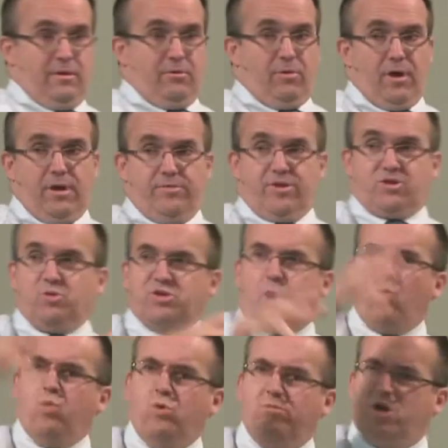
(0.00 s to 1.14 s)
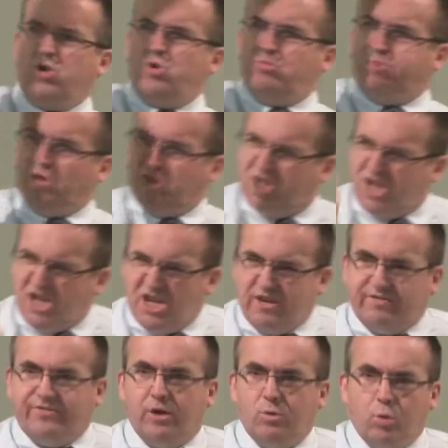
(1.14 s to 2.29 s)
Right? This was a woman who
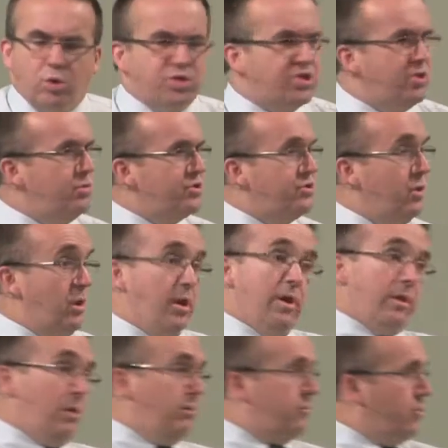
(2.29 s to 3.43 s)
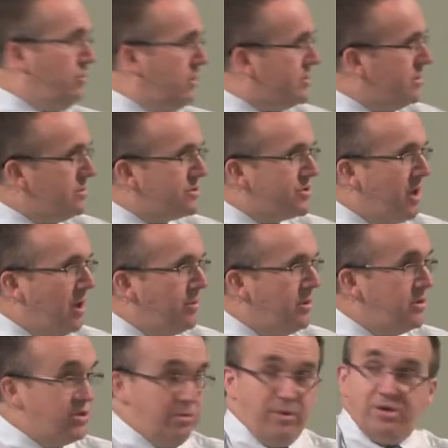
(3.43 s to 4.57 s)
believed in what she was doing. Now, don't misunderstand me.
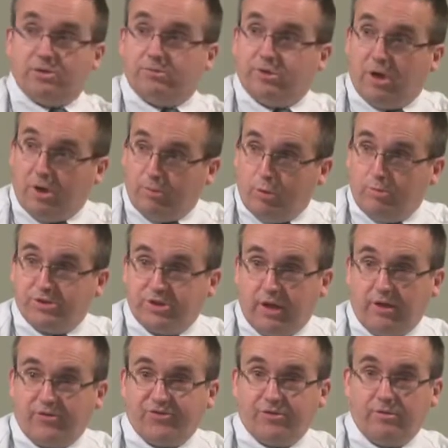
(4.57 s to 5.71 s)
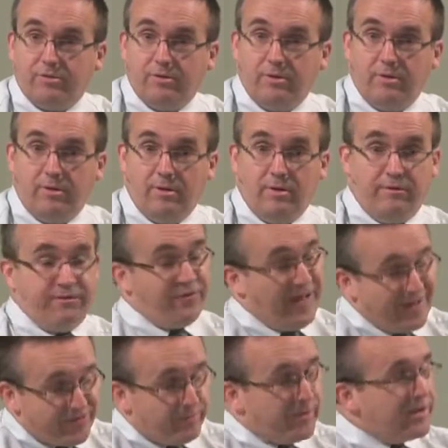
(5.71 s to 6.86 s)
She made some terrible mistakes. In
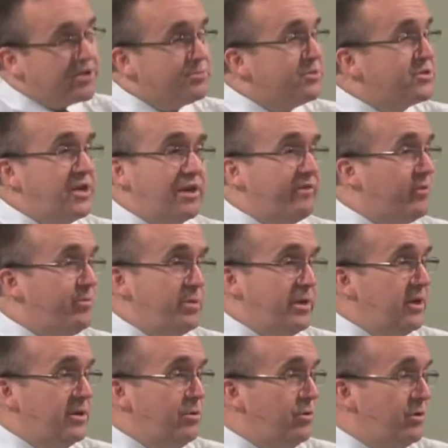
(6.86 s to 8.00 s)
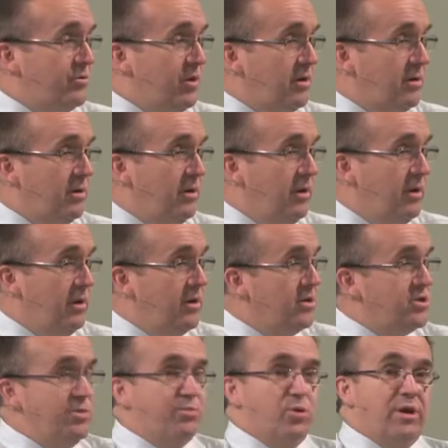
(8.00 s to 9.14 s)
fact, the biggest mistake of her political career,
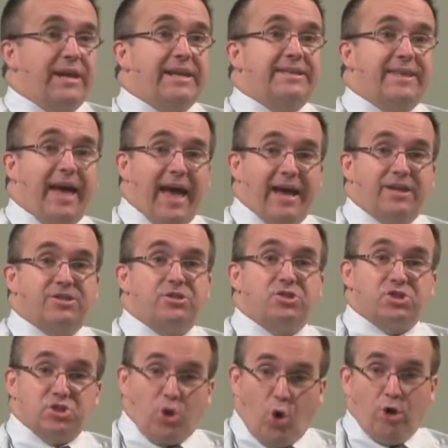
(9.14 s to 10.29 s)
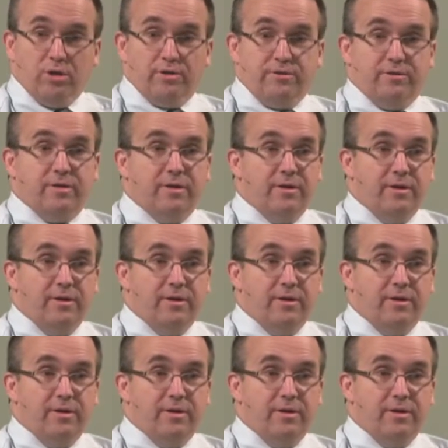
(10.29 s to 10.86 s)
she brought in a tax in Scotland,